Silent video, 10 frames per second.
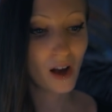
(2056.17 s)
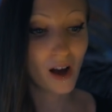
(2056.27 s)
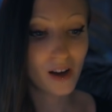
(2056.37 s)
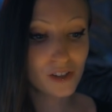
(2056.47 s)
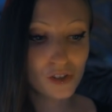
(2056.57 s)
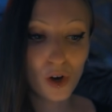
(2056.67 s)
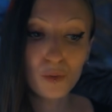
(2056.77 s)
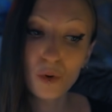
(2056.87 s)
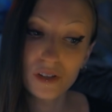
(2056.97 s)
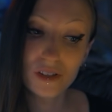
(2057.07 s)
I saw
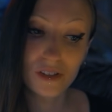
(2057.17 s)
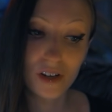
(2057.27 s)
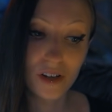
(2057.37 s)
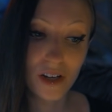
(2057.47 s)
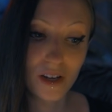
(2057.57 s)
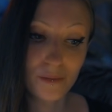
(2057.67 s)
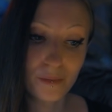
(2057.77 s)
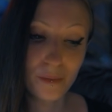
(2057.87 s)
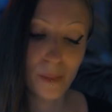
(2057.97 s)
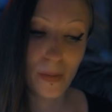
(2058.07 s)
one study
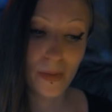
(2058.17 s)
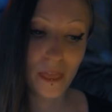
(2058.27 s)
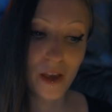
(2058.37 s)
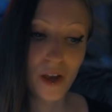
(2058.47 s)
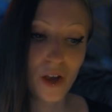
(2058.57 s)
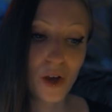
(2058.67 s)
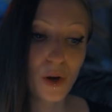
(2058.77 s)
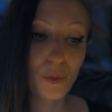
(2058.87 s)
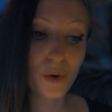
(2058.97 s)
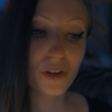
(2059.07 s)

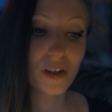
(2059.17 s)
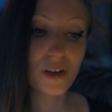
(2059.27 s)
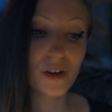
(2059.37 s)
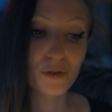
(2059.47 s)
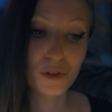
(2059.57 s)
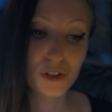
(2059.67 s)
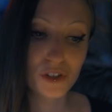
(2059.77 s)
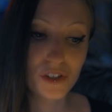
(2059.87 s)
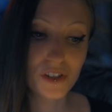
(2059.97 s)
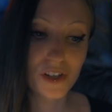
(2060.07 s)
where the
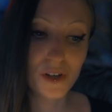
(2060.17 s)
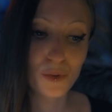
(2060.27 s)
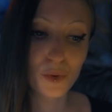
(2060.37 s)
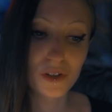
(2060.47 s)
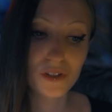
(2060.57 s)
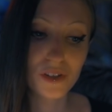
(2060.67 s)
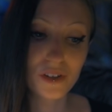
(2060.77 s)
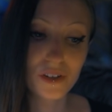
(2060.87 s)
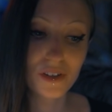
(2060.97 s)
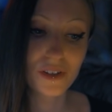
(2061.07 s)
efficiency was
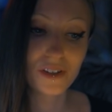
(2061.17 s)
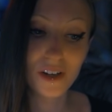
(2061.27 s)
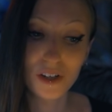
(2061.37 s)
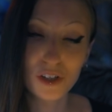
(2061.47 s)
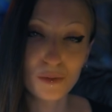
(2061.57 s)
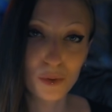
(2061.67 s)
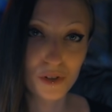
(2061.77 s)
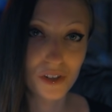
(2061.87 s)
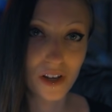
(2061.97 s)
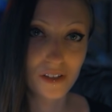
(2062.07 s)

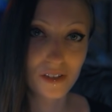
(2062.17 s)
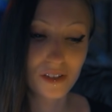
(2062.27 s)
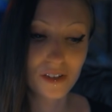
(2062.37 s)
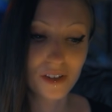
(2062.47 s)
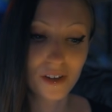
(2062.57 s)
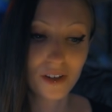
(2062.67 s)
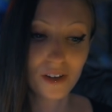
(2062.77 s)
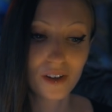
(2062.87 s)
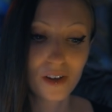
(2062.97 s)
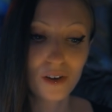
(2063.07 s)
90%
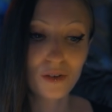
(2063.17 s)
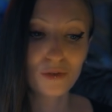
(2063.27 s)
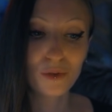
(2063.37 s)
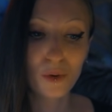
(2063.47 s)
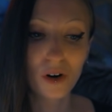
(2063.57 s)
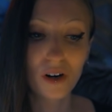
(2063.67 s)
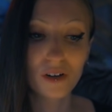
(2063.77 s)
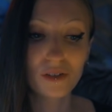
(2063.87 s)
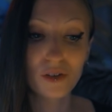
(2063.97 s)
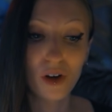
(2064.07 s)
for
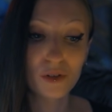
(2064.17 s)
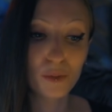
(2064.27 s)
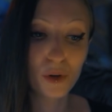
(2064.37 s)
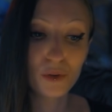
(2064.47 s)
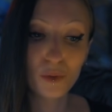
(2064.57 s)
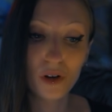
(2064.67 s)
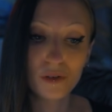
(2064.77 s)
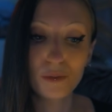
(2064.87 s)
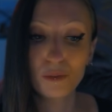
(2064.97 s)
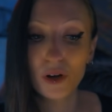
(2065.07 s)
not 0.1
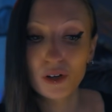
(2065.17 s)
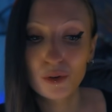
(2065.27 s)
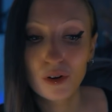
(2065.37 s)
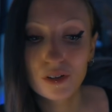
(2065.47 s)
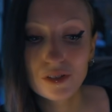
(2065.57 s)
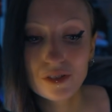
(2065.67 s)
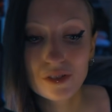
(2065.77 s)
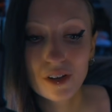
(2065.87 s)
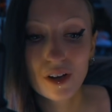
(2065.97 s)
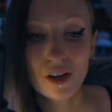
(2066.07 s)
microns
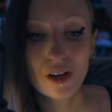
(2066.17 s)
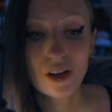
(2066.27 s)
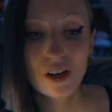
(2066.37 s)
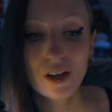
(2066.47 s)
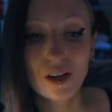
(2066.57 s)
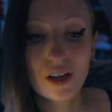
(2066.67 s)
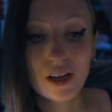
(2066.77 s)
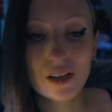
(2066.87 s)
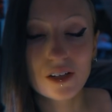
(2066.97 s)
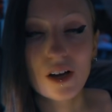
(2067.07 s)

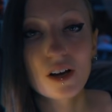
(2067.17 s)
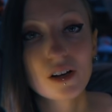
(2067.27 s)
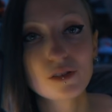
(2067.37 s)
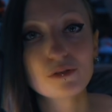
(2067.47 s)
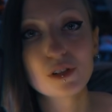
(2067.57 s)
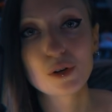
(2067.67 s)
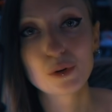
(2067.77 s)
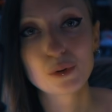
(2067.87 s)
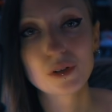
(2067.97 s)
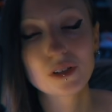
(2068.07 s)
in high
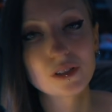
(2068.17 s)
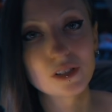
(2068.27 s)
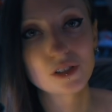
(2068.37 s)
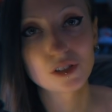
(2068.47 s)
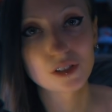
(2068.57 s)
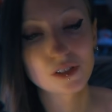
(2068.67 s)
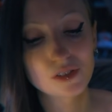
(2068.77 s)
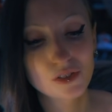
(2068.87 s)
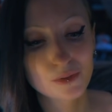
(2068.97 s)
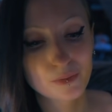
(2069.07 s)
flow
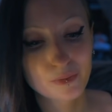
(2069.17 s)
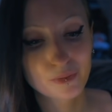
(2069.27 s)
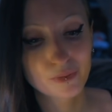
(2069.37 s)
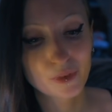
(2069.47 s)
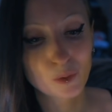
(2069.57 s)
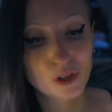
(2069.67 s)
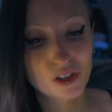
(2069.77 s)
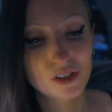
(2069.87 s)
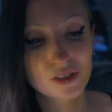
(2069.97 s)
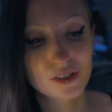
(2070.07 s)
conditions, which
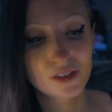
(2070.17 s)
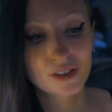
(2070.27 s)
is